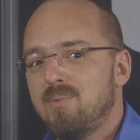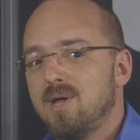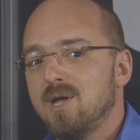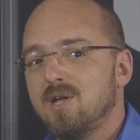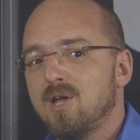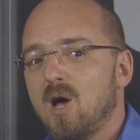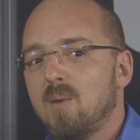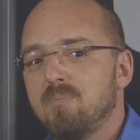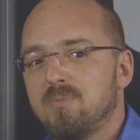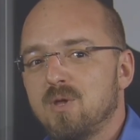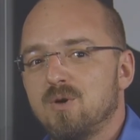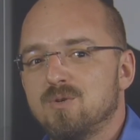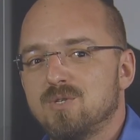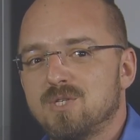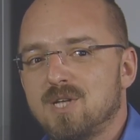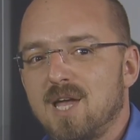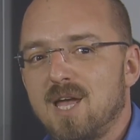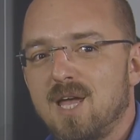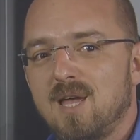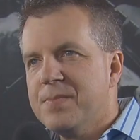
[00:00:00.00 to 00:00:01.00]
pick up
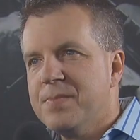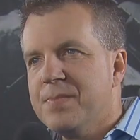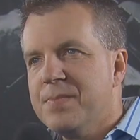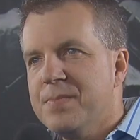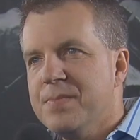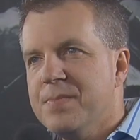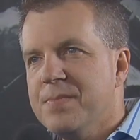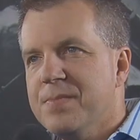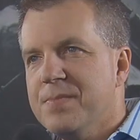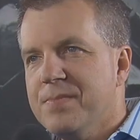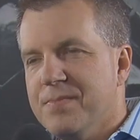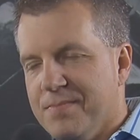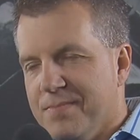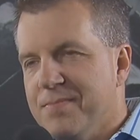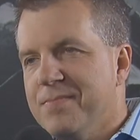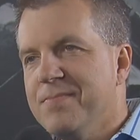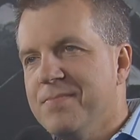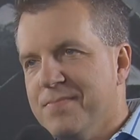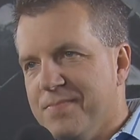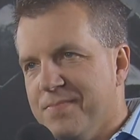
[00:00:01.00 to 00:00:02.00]
those games, and then
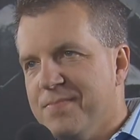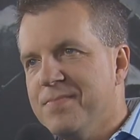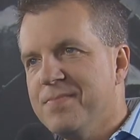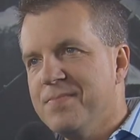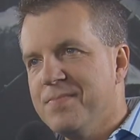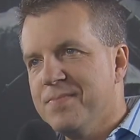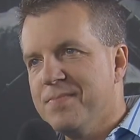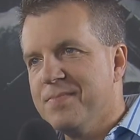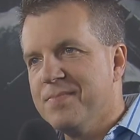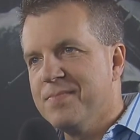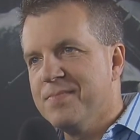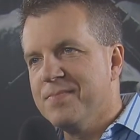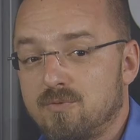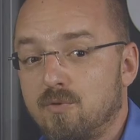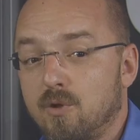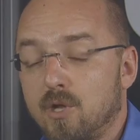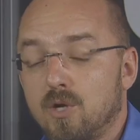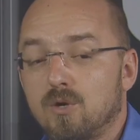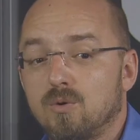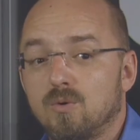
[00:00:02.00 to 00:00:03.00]
CodCast them later. It's
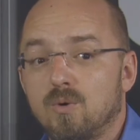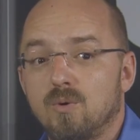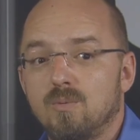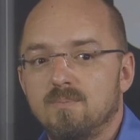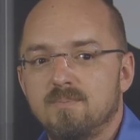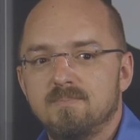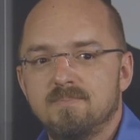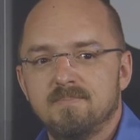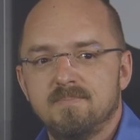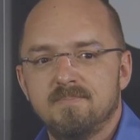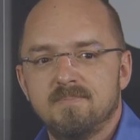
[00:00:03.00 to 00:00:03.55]
really cool.